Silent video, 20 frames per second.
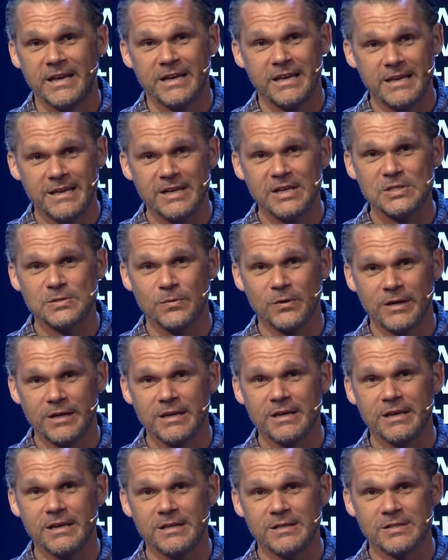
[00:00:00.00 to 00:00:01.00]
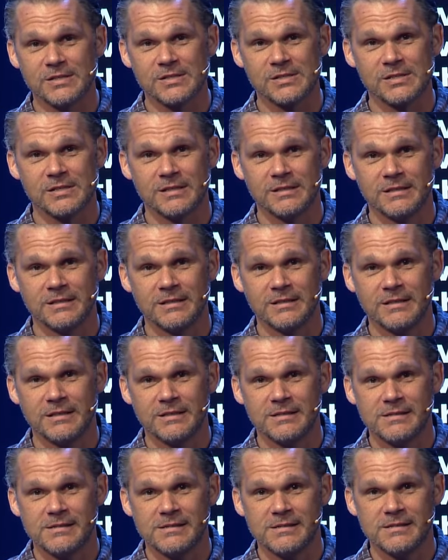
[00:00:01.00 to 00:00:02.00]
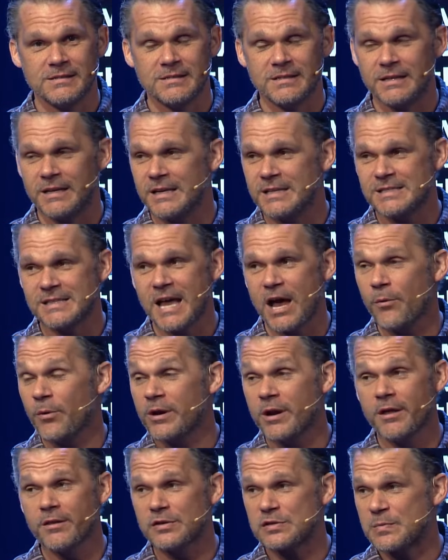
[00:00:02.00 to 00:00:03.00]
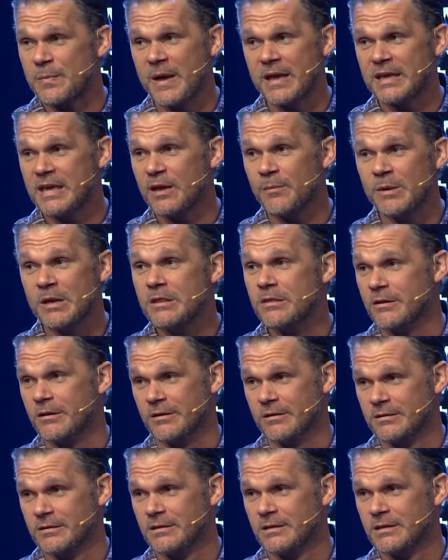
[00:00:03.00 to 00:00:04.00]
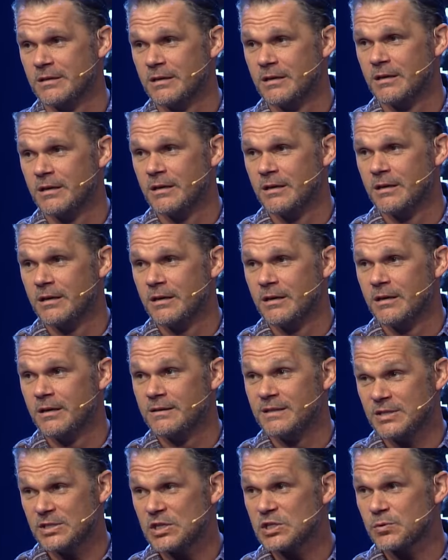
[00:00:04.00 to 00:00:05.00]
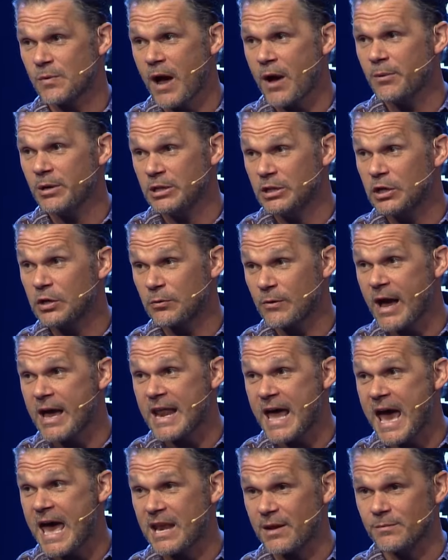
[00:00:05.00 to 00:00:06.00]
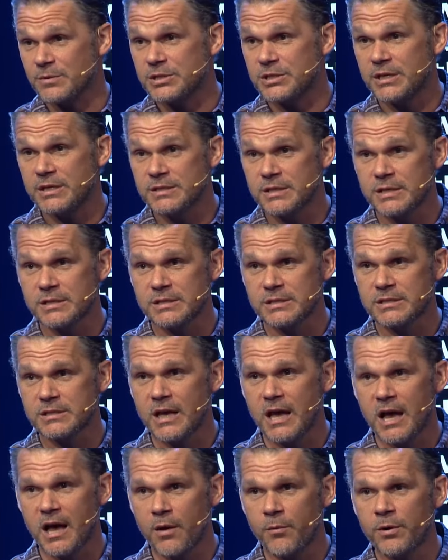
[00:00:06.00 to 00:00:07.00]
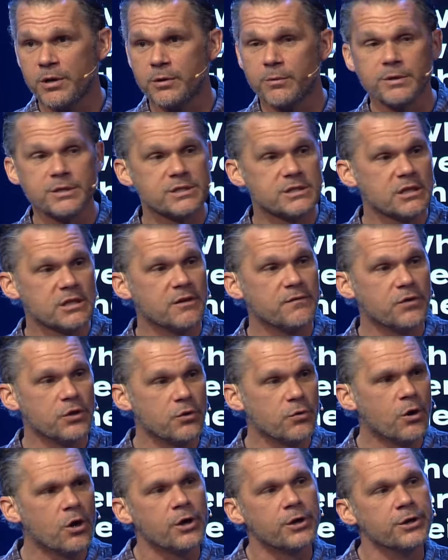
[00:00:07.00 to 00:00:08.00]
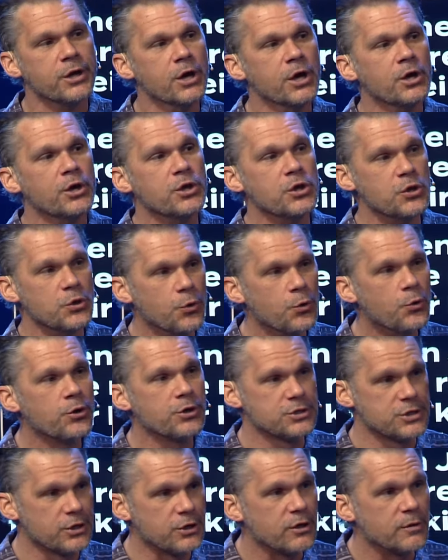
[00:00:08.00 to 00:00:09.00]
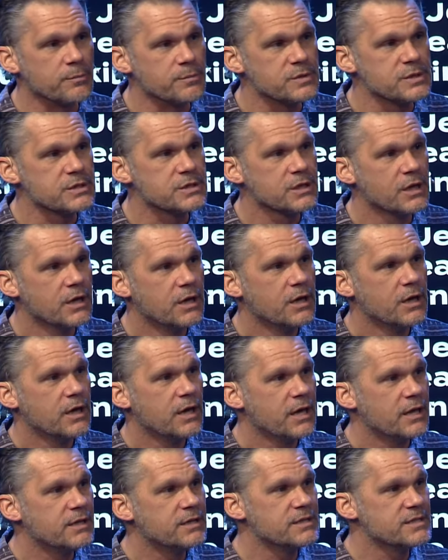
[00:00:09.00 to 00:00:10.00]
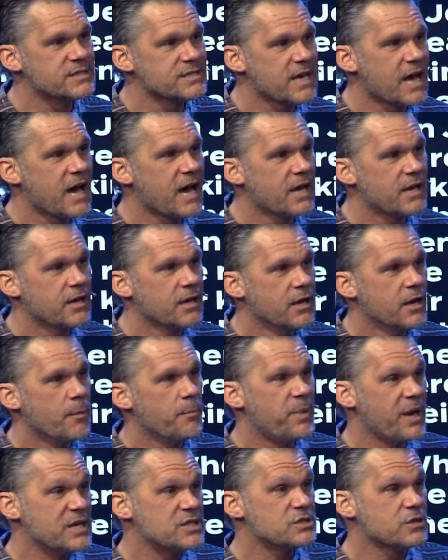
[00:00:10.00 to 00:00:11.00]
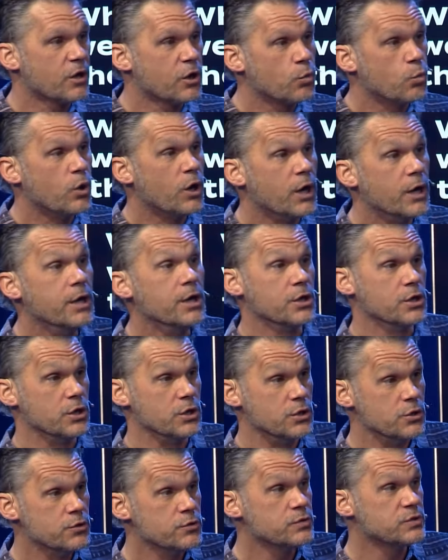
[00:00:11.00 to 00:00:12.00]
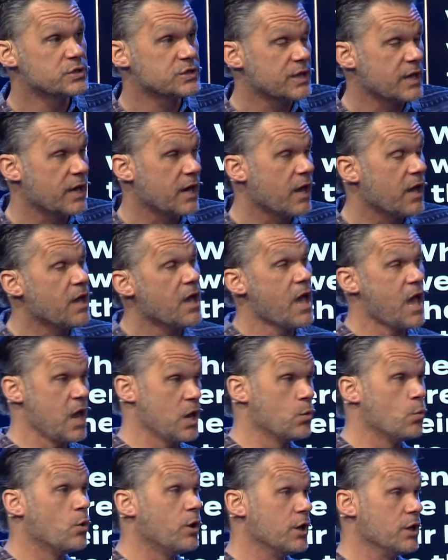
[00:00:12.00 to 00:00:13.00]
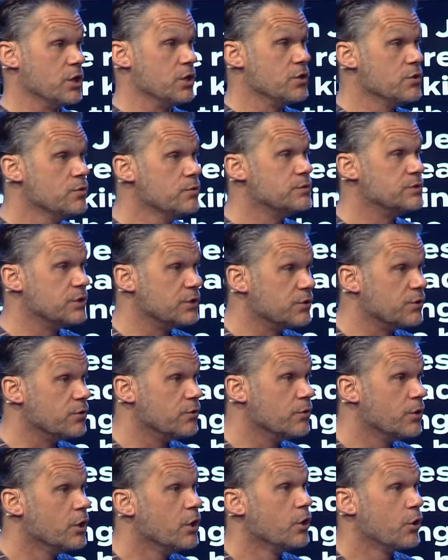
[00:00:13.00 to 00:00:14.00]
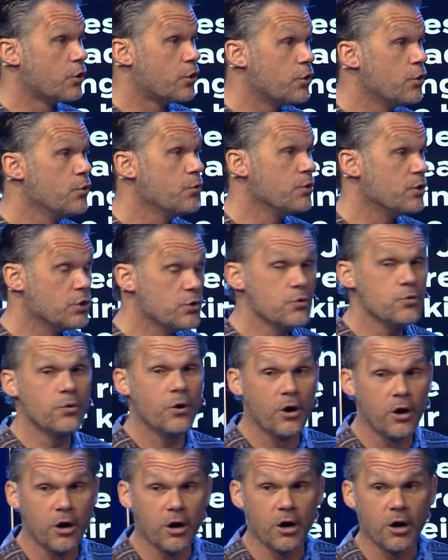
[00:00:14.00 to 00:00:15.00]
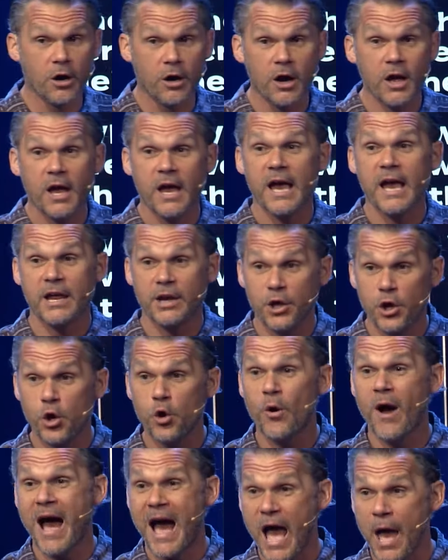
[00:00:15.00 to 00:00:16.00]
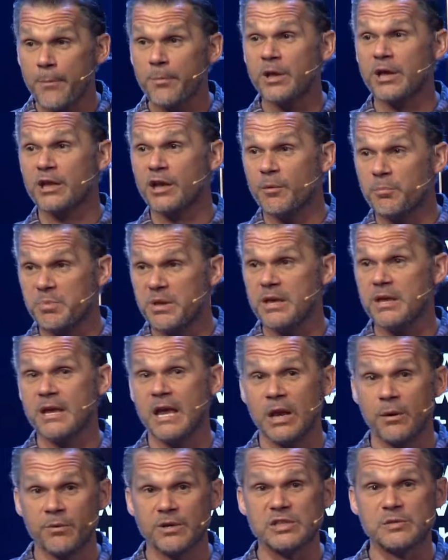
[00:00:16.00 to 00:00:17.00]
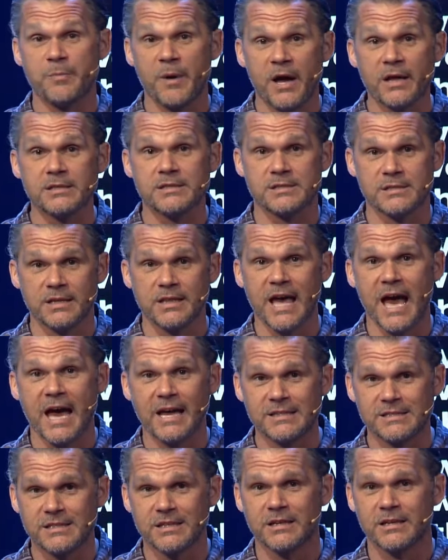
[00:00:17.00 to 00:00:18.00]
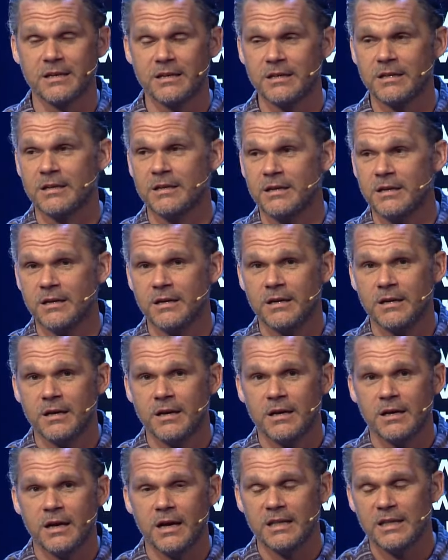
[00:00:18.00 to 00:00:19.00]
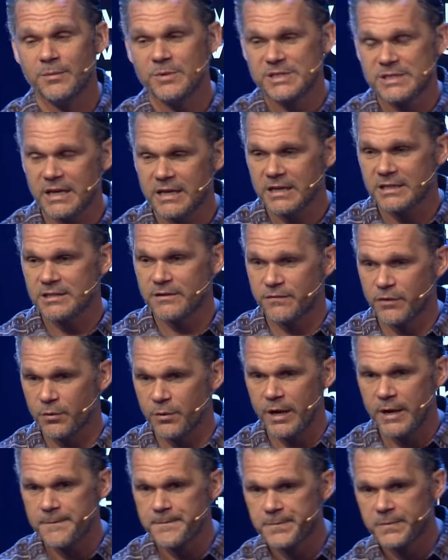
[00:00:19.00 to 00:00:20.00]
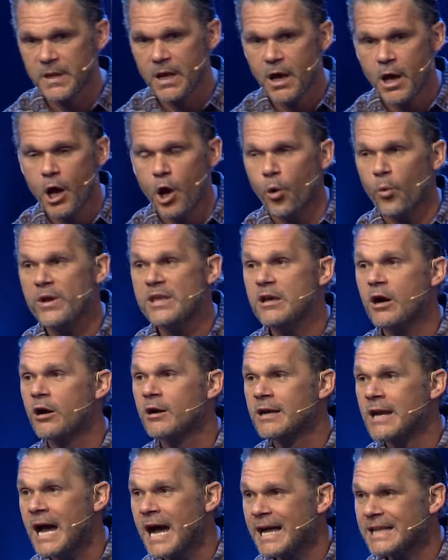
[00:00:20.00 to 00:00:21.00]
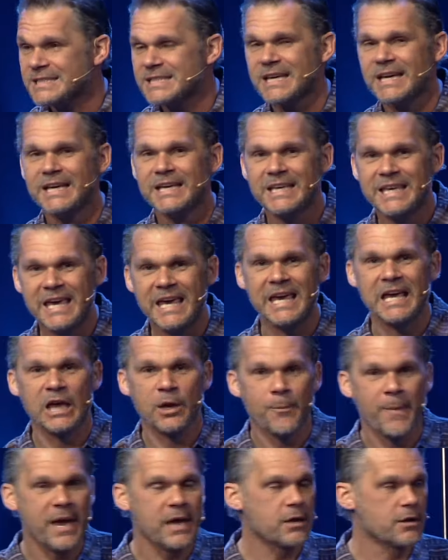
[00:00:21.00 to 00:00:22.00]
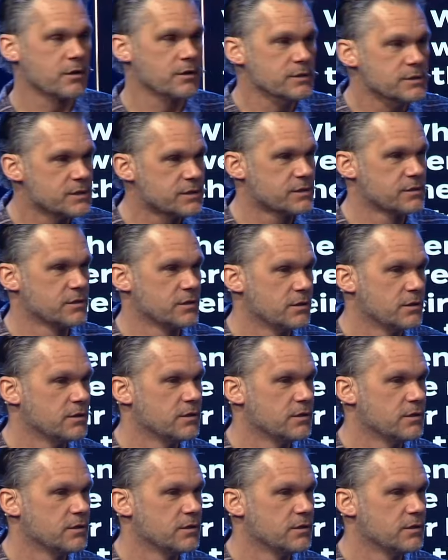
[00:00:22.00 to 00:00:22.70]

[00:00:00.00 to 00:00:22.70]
He is what he is, and he's not what others make him either. This is why we look right at him. Jesus, I want to receive you on your terms and decide based on what you say and what you do, who you are, and who I'm going to be in response to that. Uh, let me say it a different way. We are not king makers.